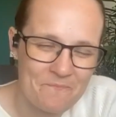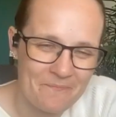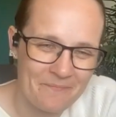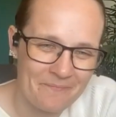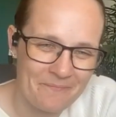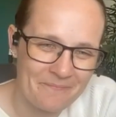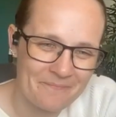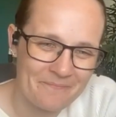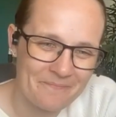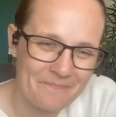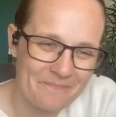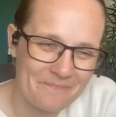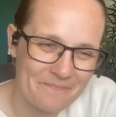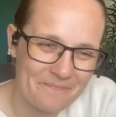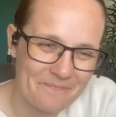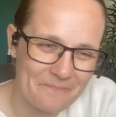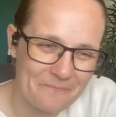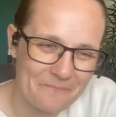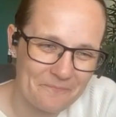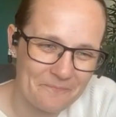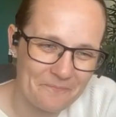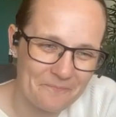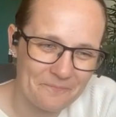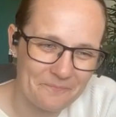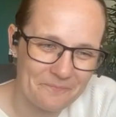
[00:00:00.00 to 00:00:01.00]

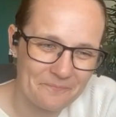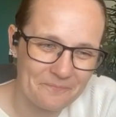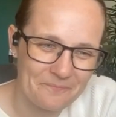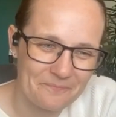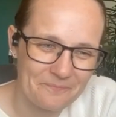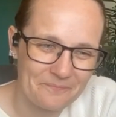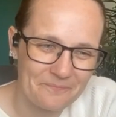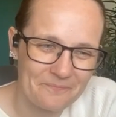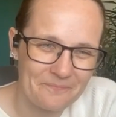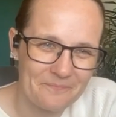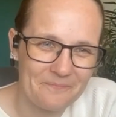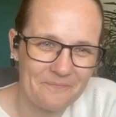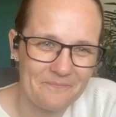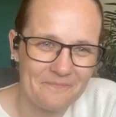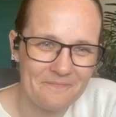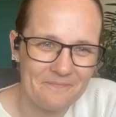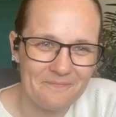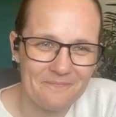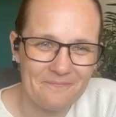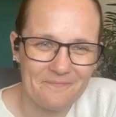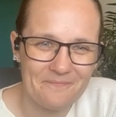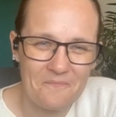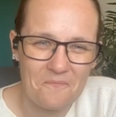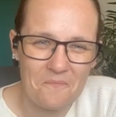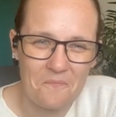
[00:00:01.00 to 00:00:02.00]

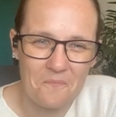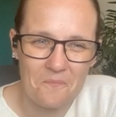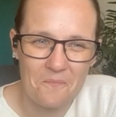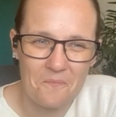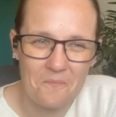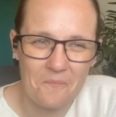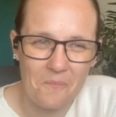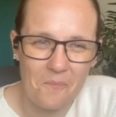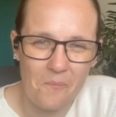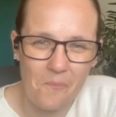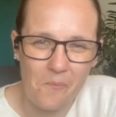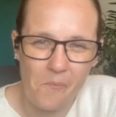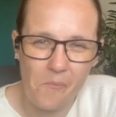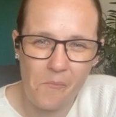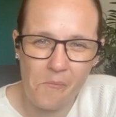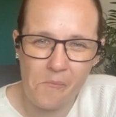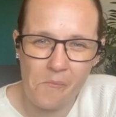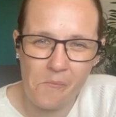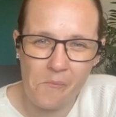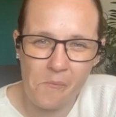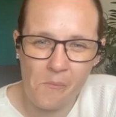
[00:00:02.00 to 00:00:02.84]
(silence)